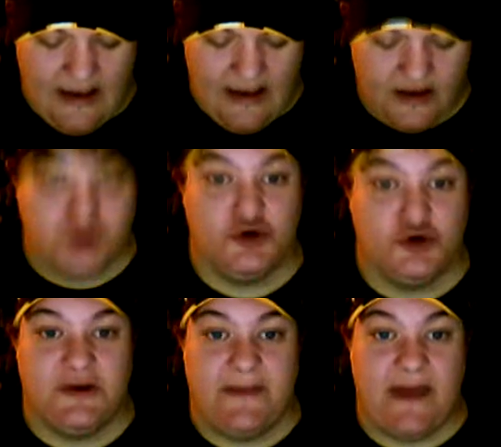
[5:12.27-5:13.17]

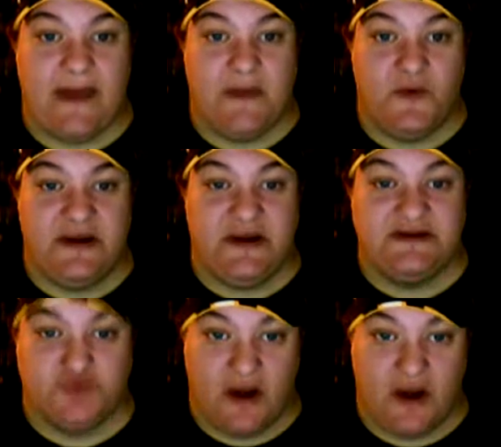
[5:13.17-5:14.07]
controlling Batman when he's
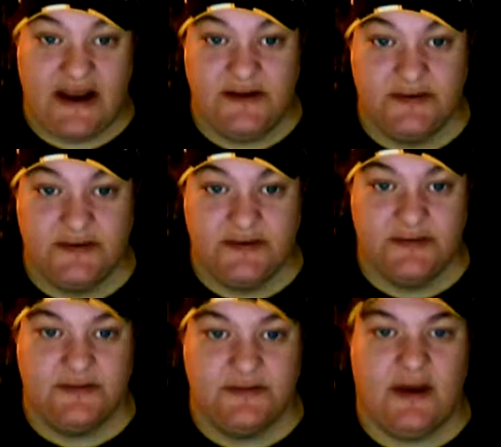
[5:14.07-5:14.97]
running,
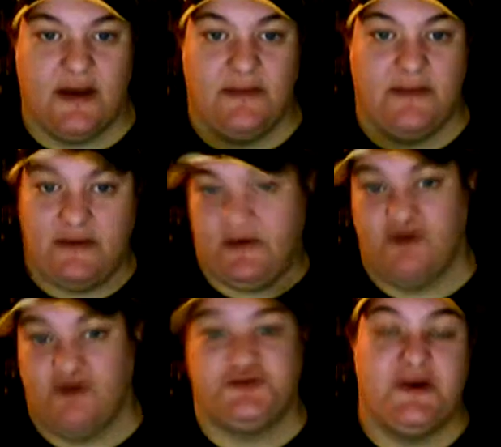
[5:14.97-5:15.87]

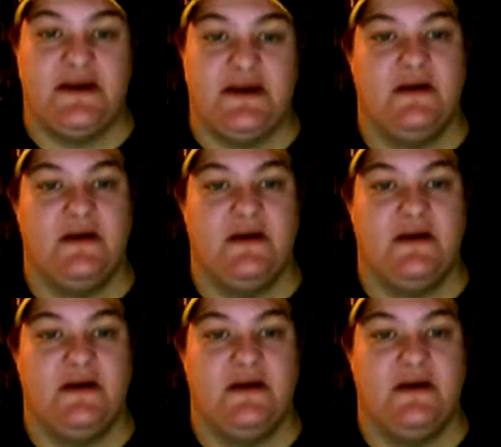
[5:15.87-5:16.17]
sprinting,